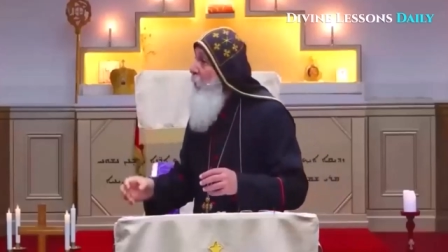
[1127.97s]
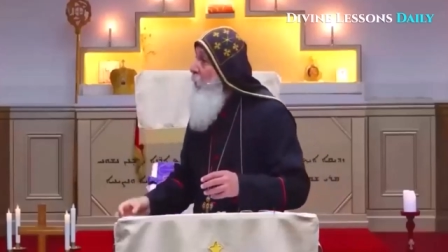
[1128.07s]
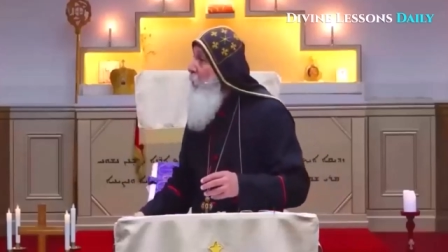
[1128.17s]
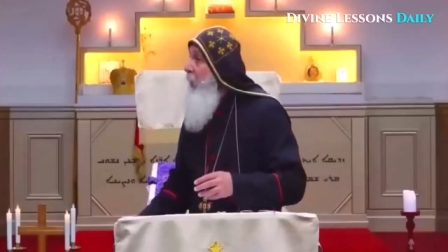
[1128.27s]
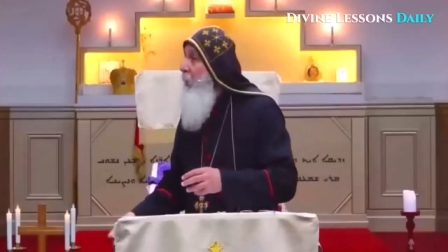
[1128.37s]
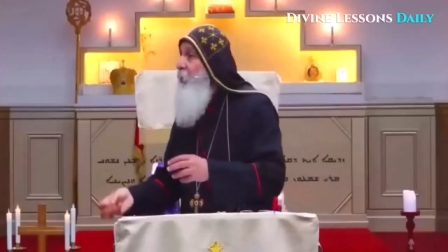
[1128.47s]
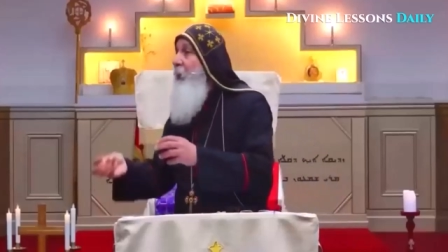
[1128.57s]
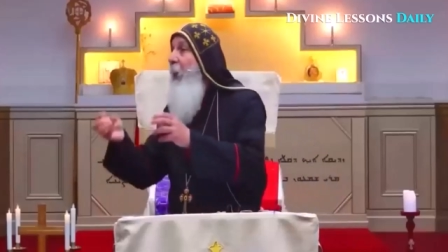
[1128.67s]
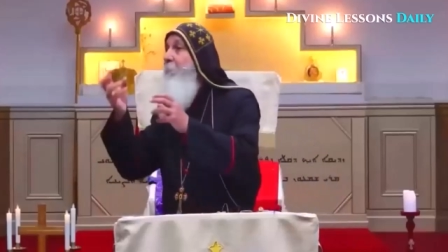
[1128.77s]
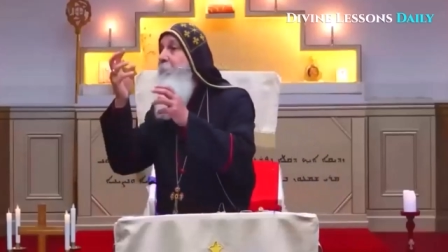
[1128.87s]
you get a
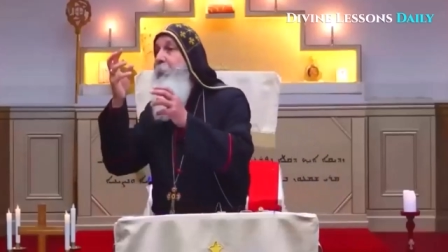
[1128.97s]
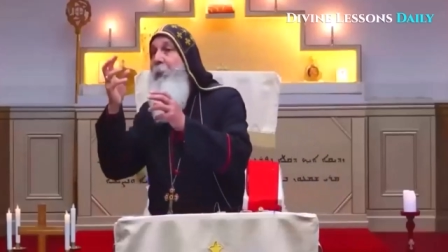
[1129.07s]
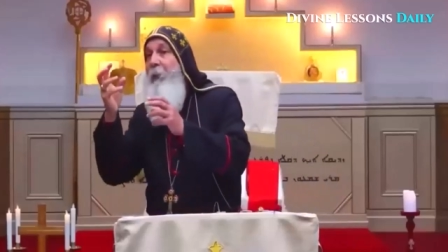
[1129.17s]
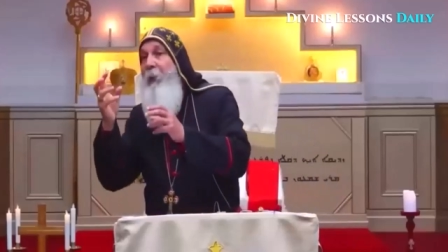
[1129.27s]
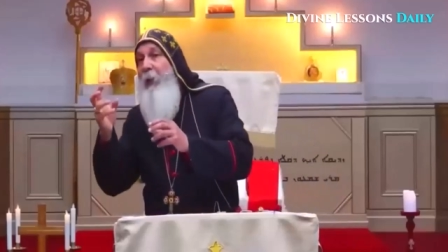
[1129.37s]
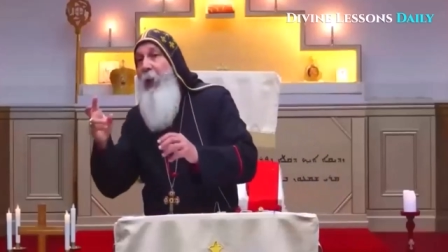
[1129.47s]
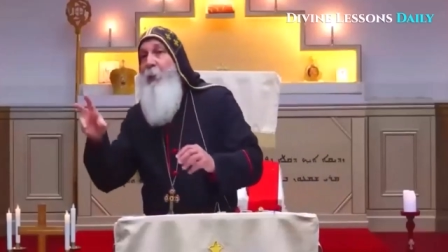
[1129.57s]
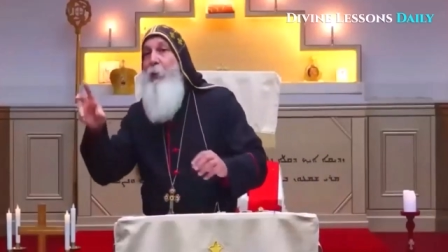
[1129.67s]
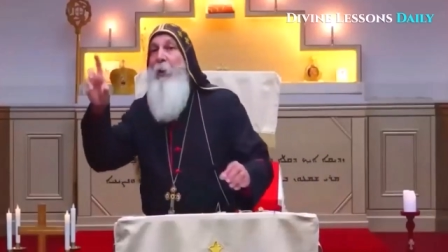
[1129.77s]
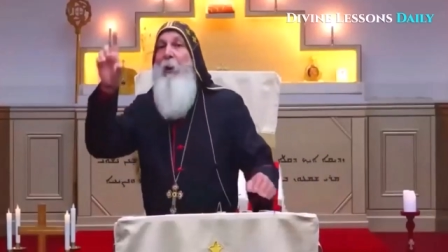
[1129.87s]
stump and
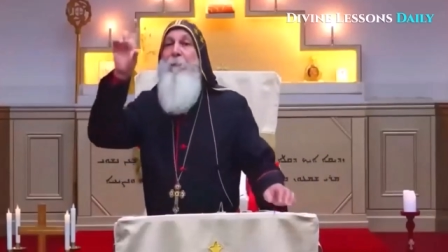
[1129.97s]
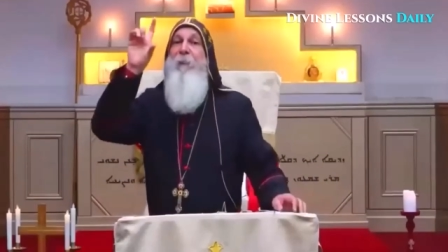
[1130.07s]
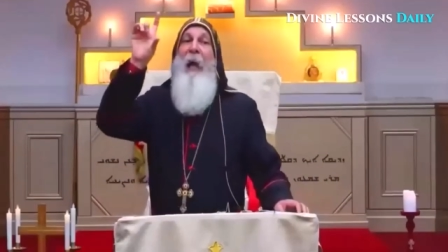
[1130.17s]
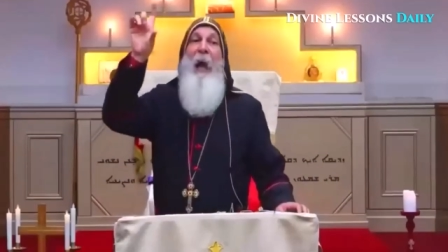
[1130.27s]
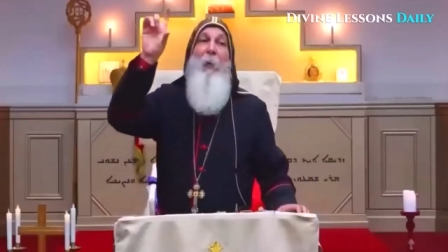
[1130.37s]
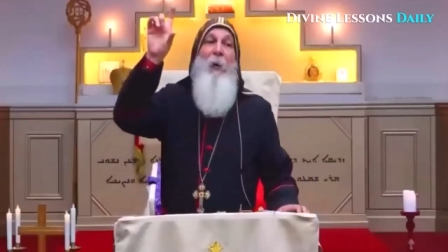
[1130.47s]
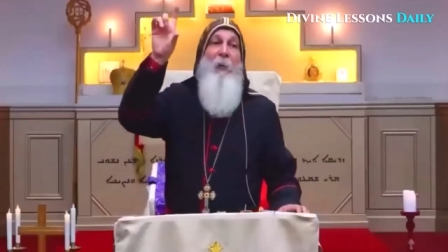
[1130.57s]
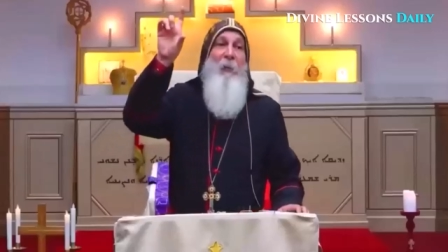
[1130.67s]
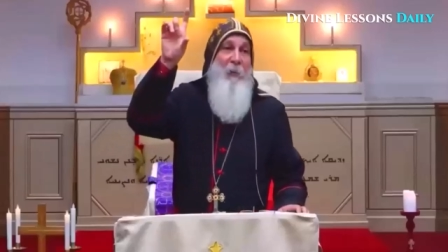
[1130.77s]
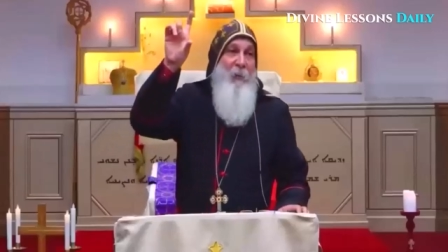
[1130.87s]
you get a flower,